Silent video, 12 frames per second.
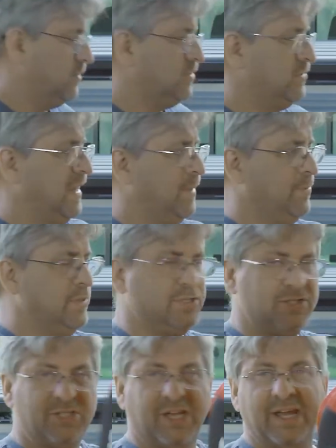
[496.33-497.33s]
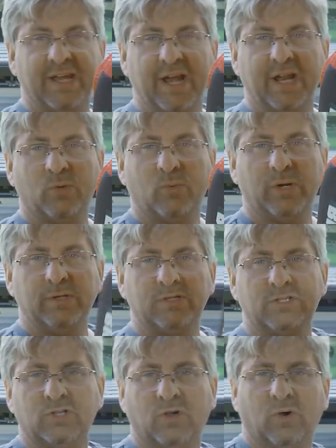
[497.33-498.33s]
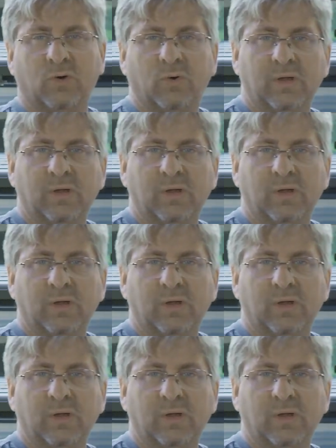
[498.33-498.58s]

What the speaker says: strap, but this is the kinetic one, so